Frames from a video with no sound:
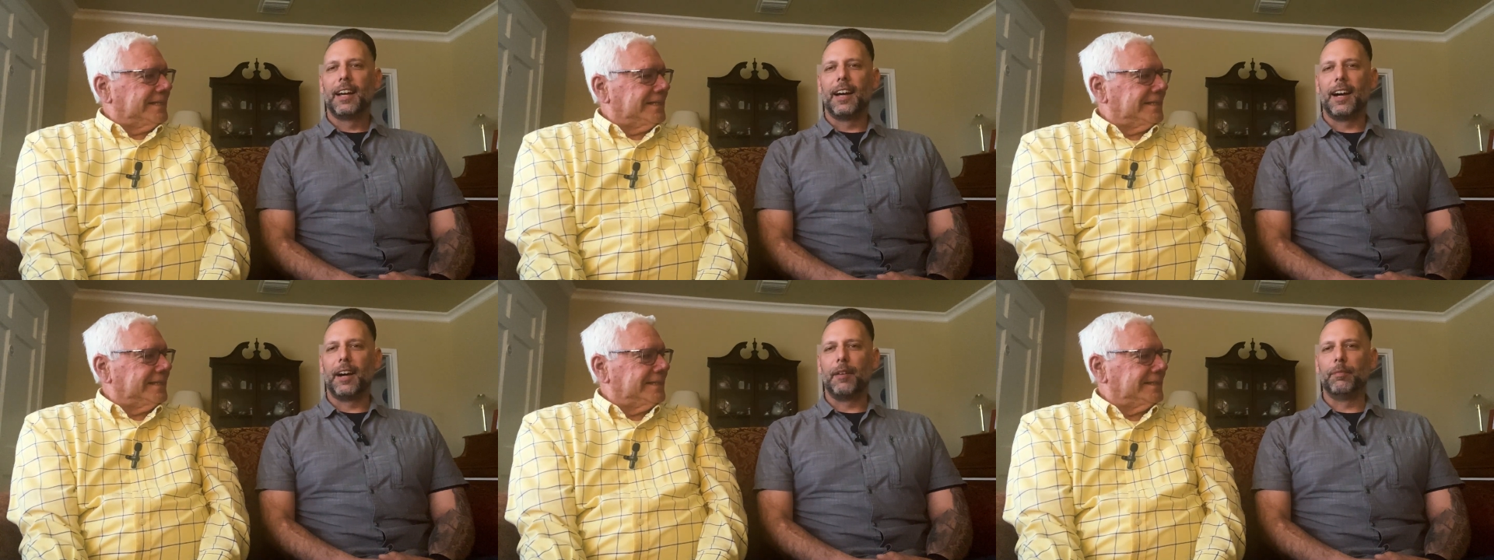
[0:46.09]

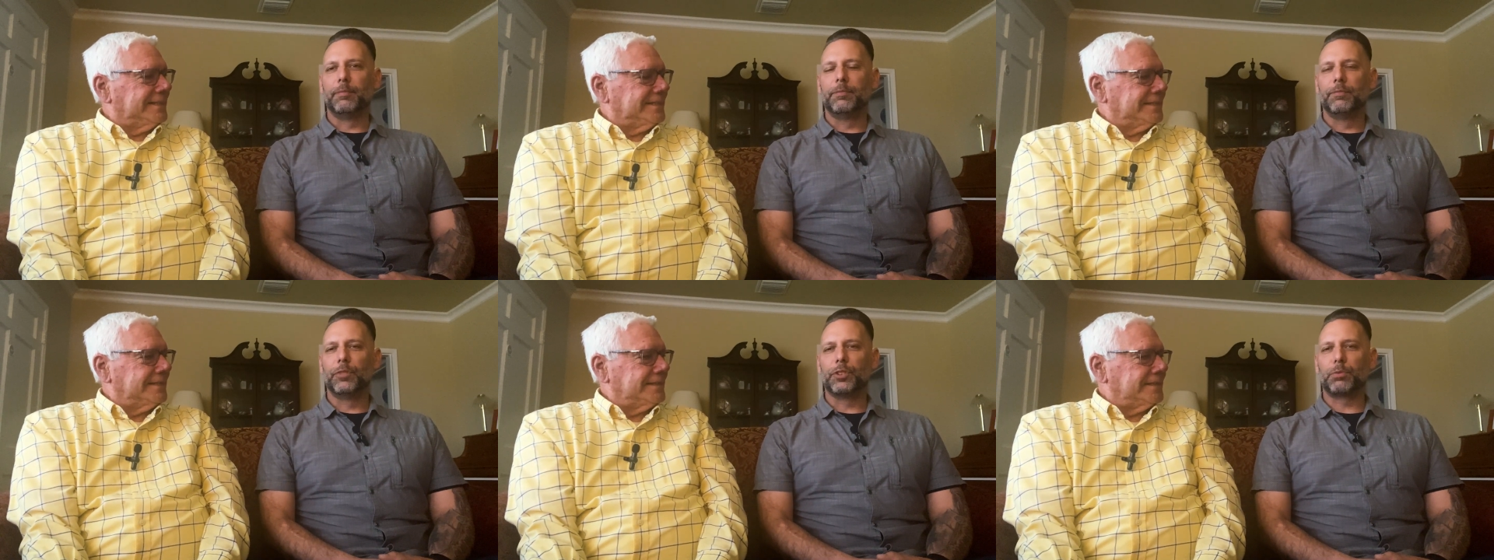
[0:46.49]

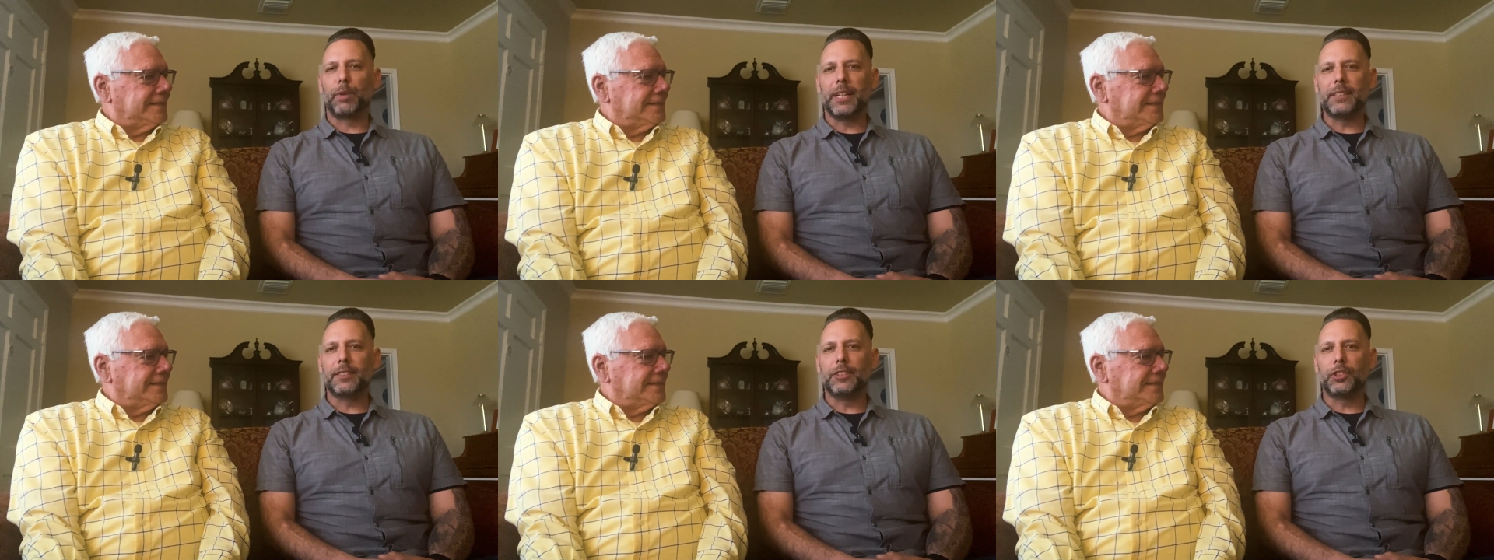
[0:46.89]
Speaker 1: um, was
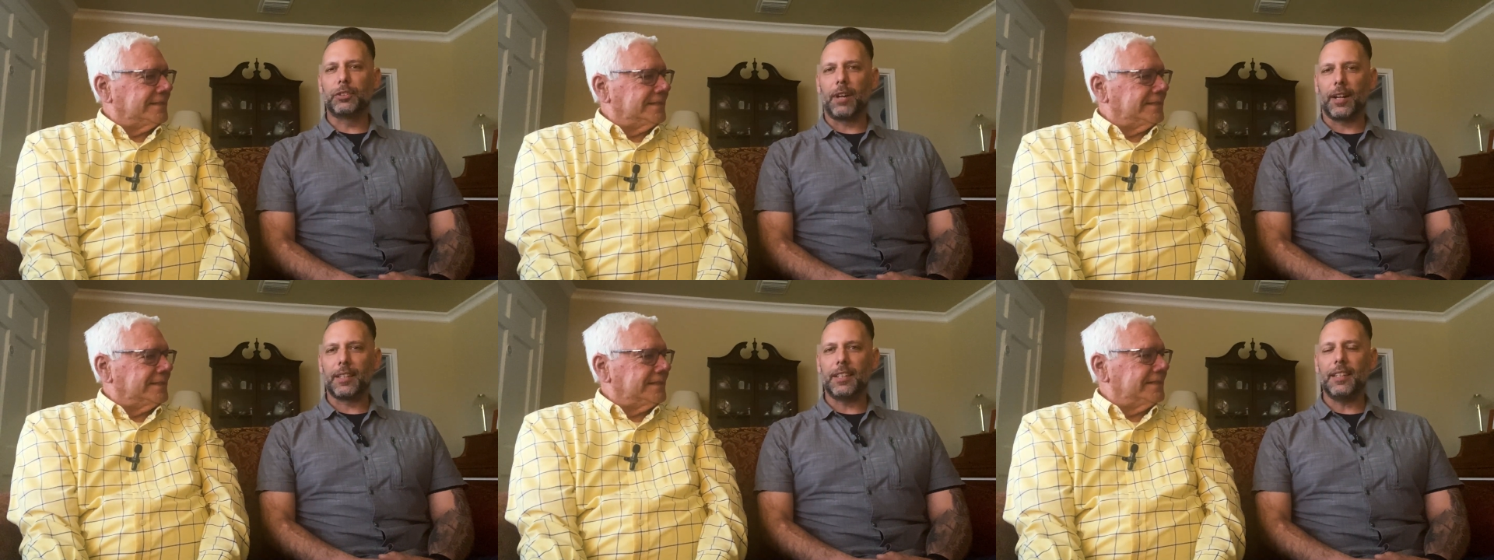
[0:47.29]
raised in
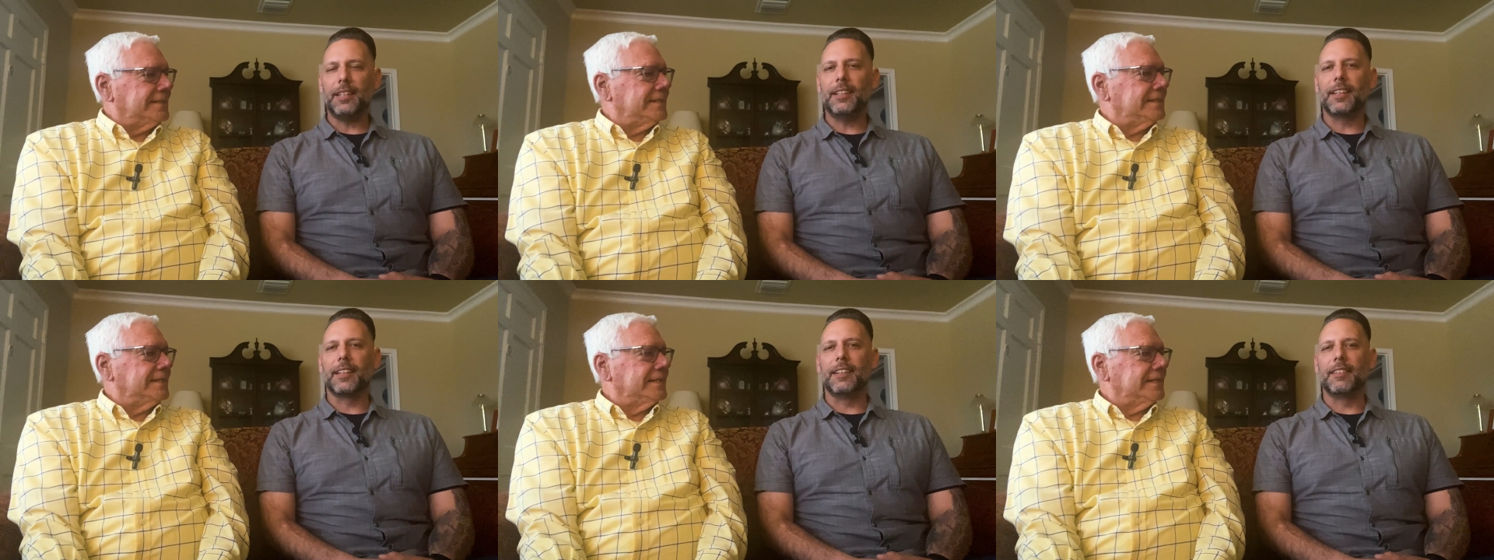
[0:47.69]

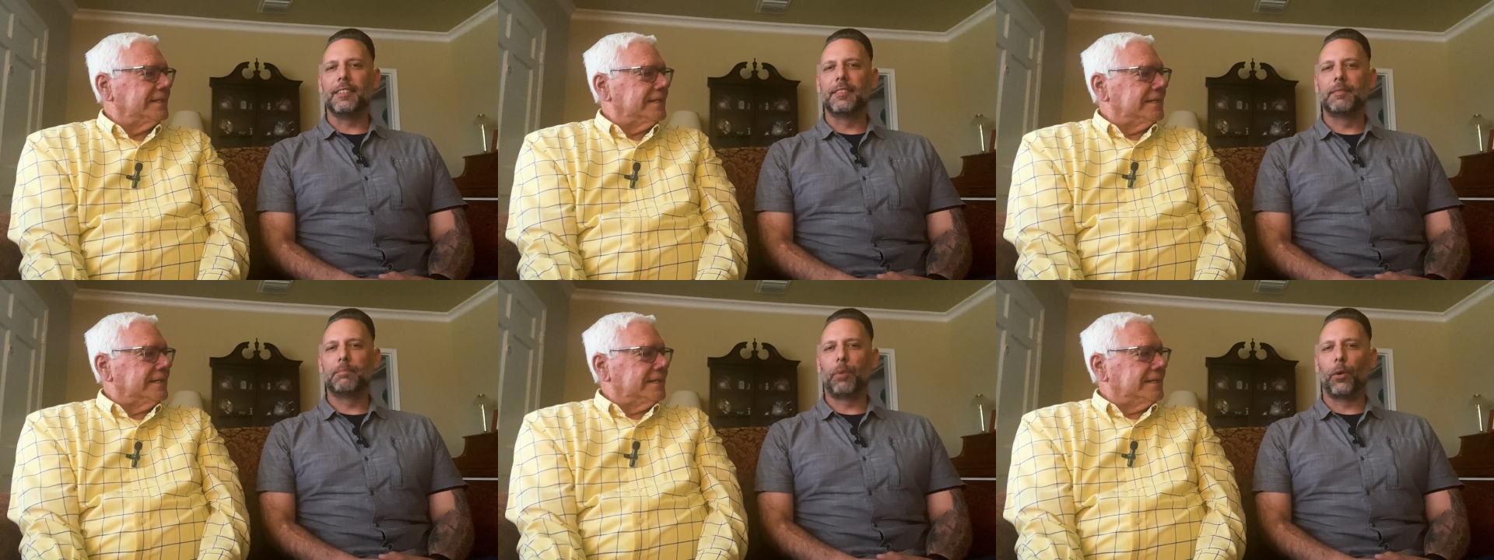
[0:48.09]
Truckee and
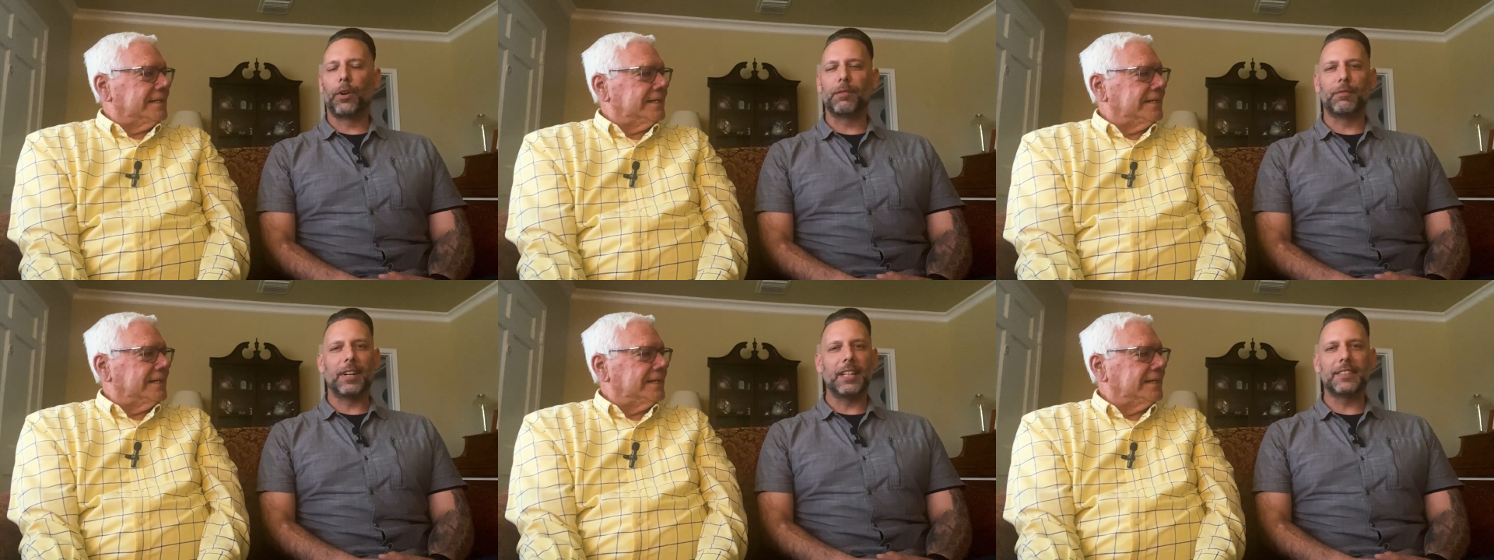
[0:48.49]
born
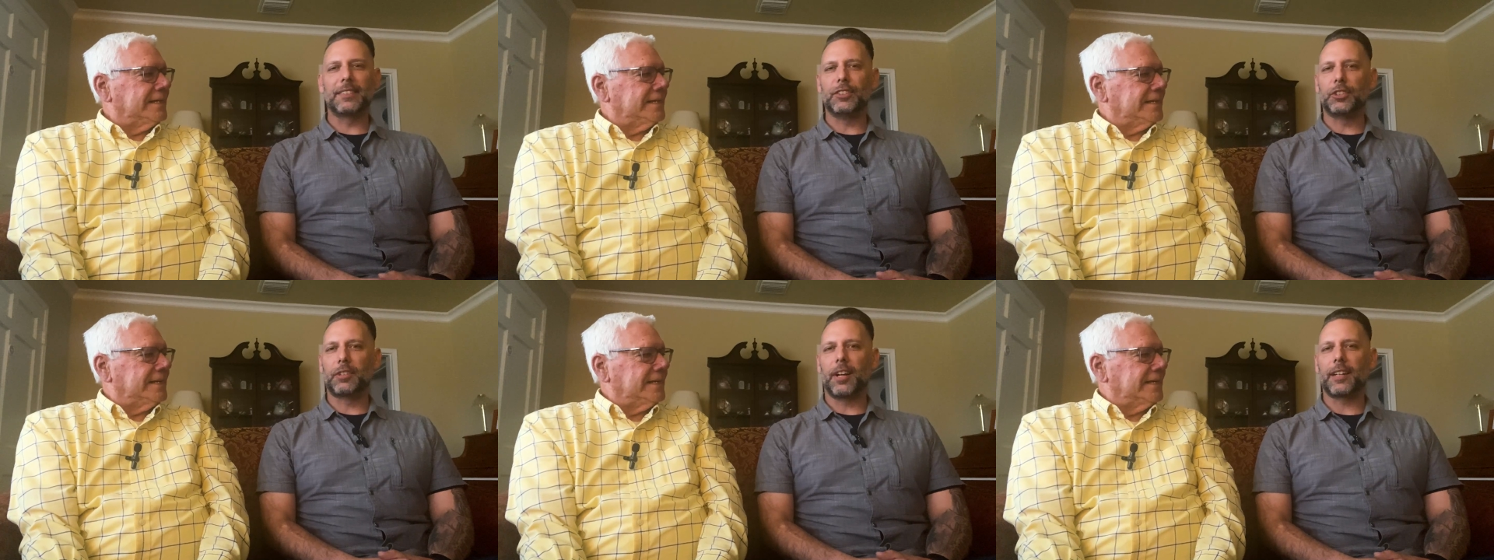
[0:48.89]
and raised
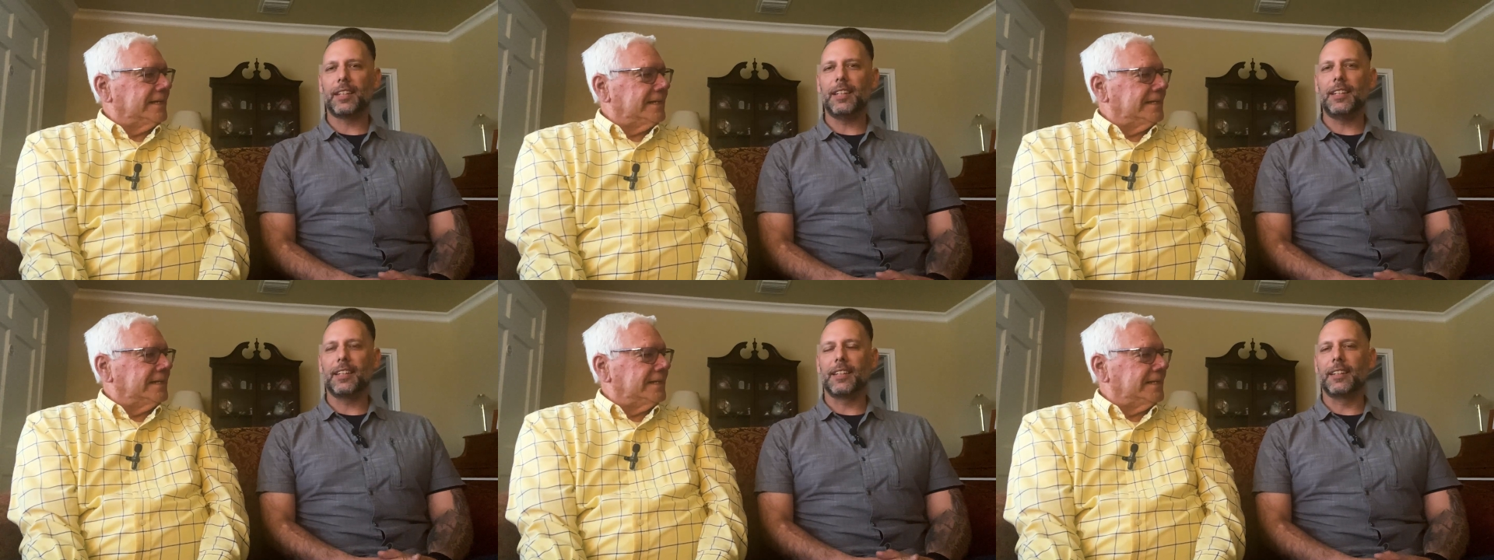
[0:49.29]
in
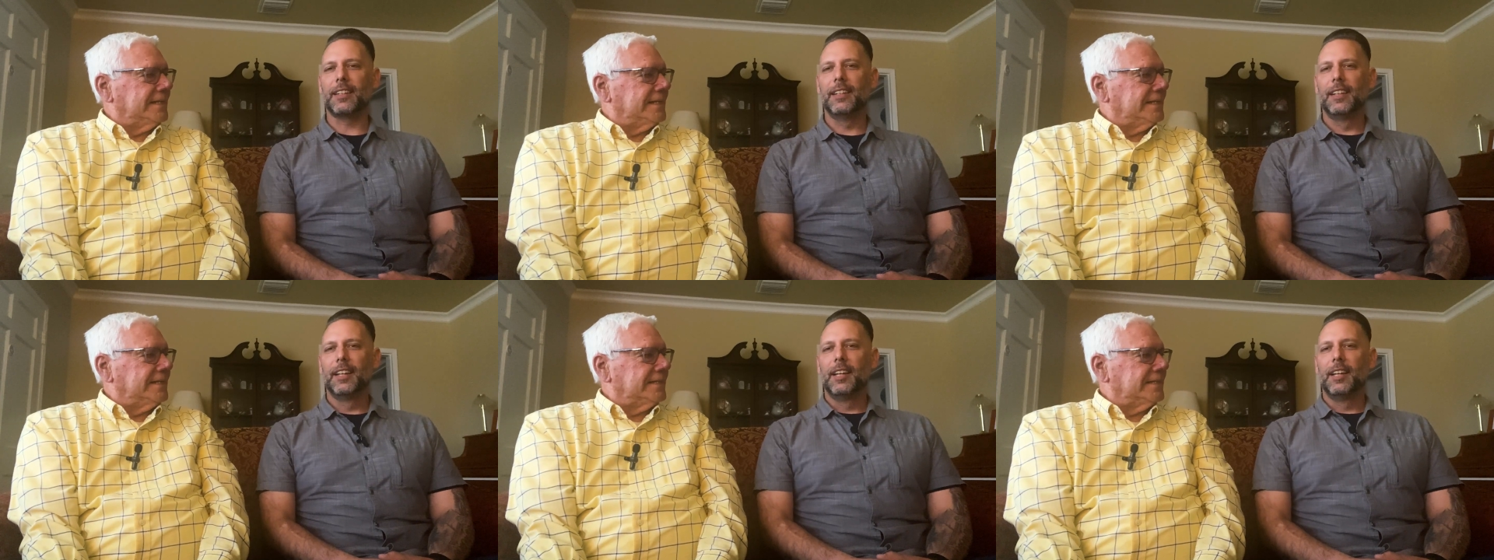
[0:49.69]
Truckee, and